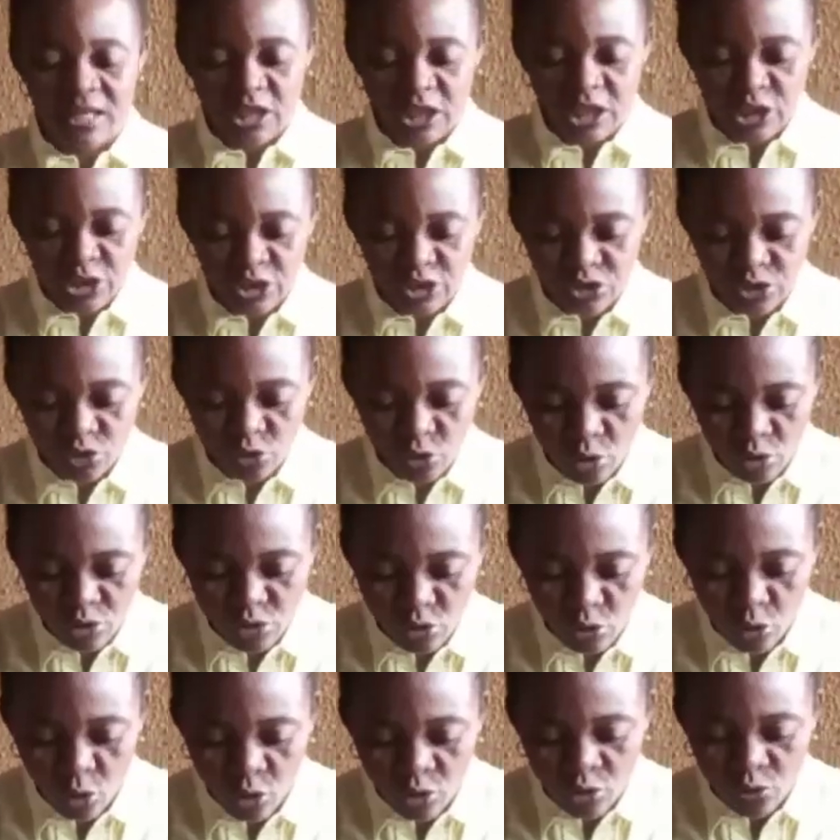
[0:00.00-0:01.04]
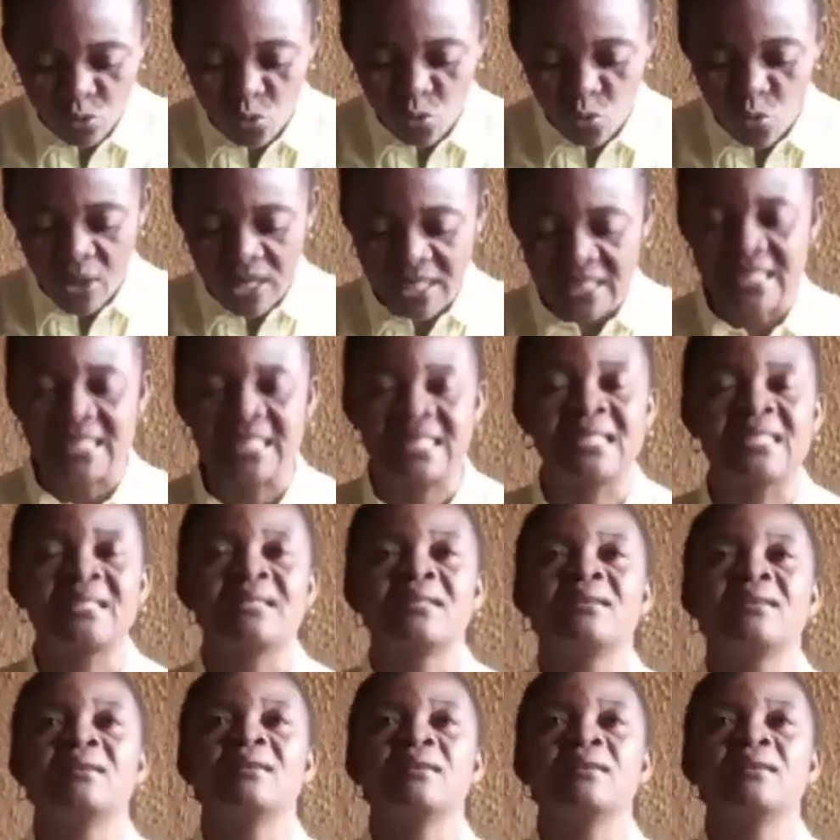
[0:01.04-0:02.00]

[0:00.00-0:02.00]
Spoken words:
is not always